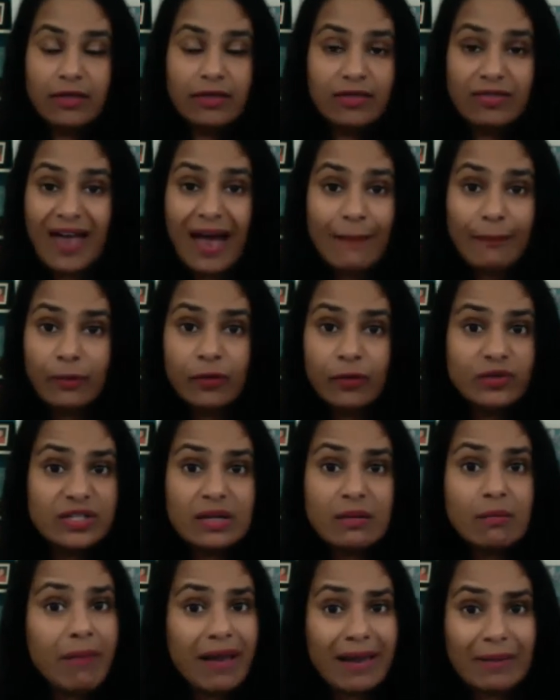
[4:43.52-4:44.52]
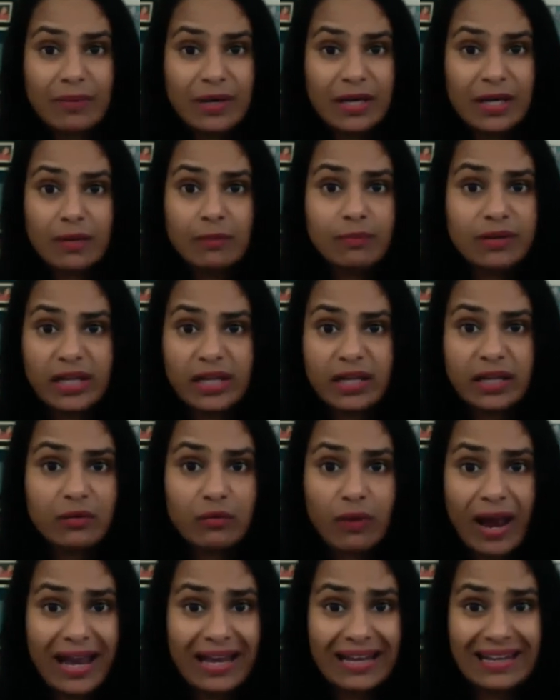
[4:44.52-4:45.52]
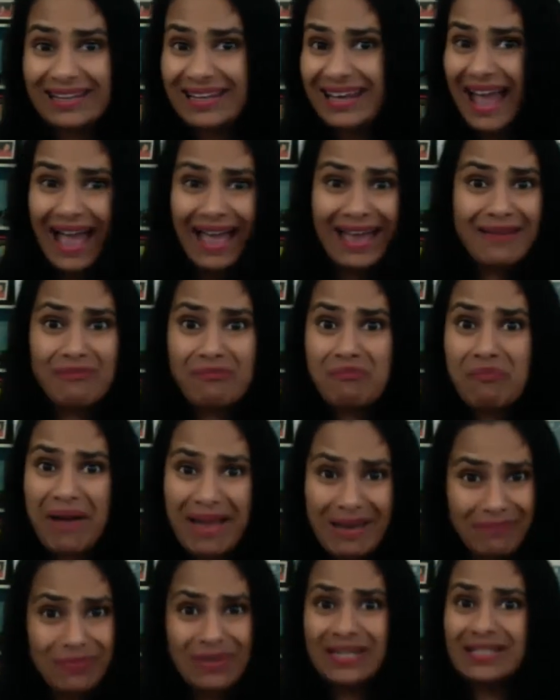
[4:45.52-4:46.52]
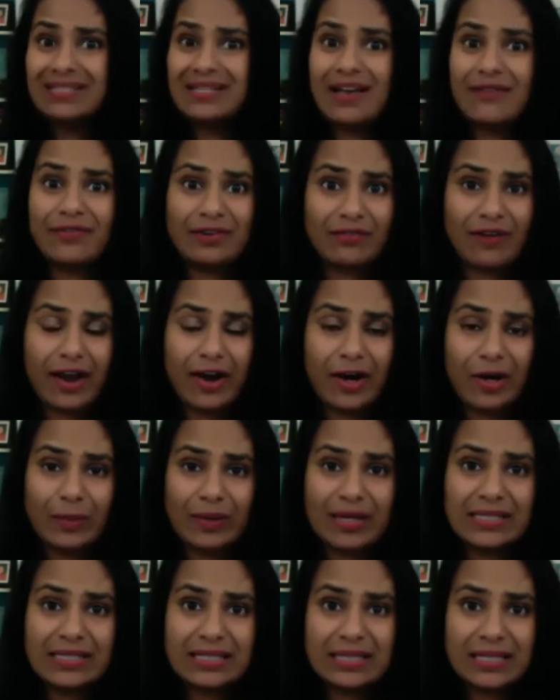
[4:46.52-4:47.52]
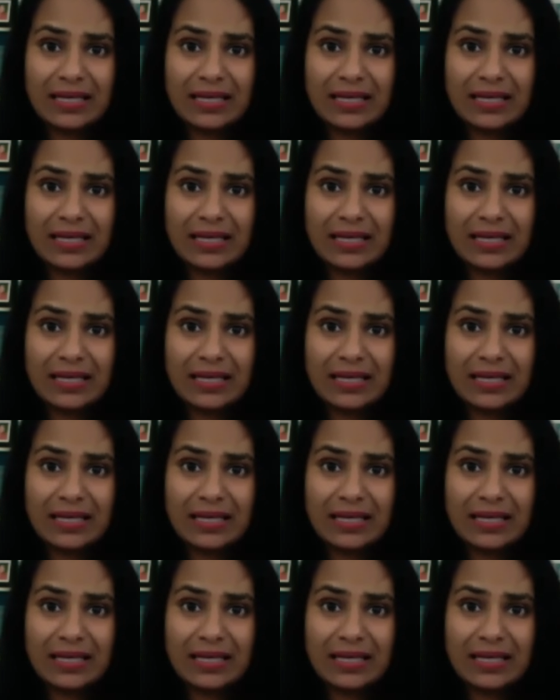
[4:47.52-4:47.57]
That person might be completely right. Yeah, it might be a tough environment,